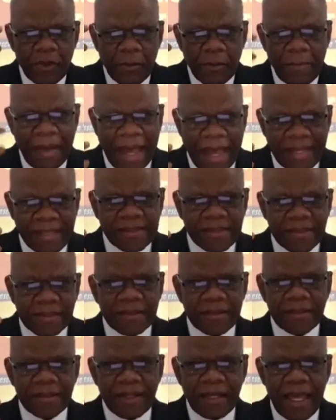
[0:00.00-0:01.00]

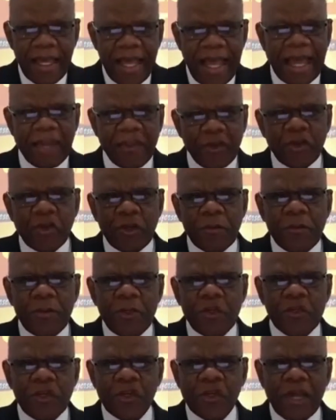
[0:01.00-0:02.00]
mind, and you're going
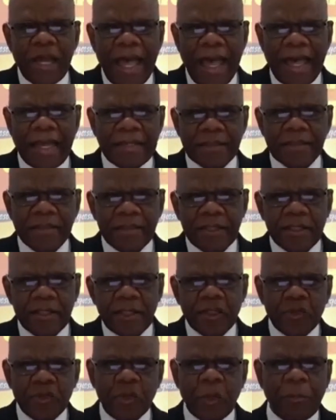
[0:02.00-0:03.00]
to be using your hand
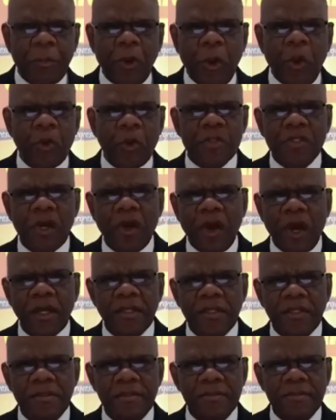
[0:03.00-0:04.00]
to oppose
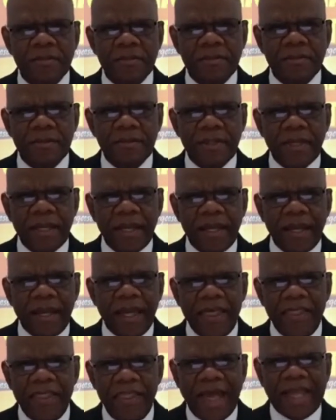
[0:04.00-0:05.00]
God.
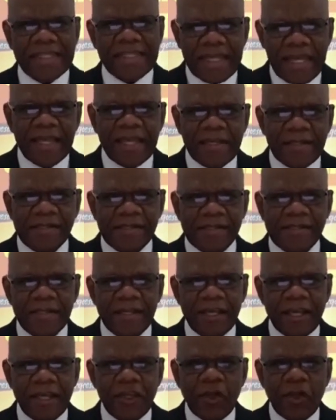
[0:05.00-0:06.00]
That
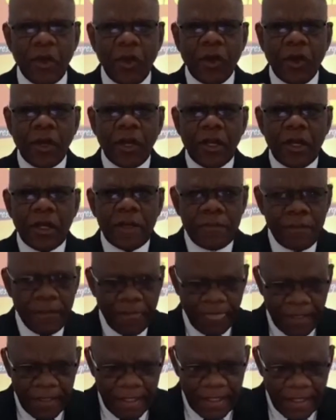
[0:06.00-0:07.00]
is your
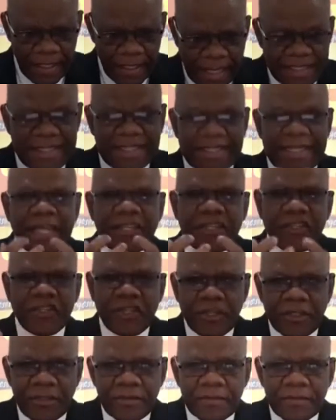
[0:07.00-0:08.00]

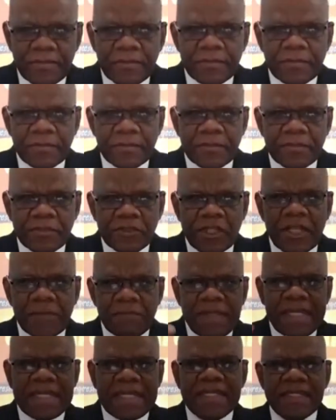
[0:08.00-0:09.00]
ascension to
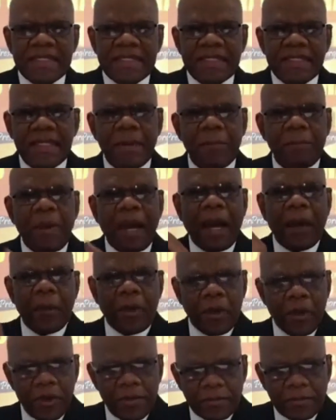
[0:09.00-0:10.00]
the beast's
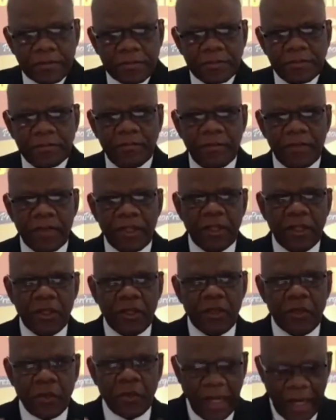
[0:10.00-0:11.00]
power.
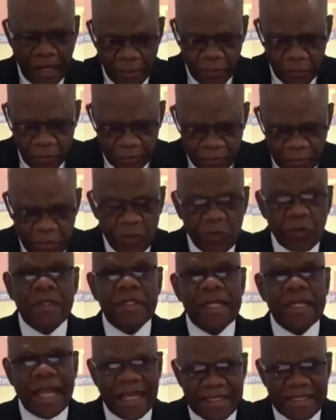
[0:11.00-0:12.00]
You'll be
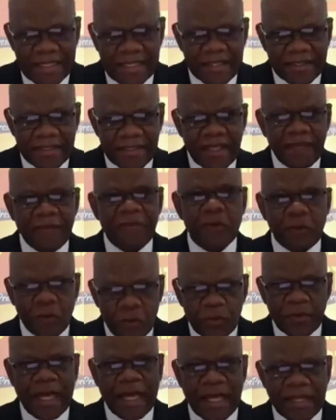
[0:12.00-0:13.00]
utilizing it if you
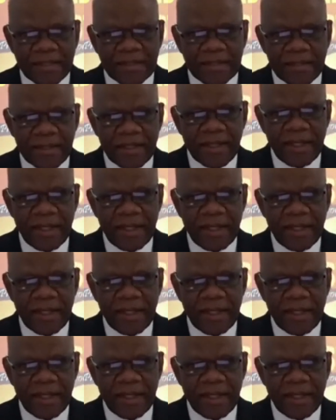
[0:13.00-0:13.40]
do that.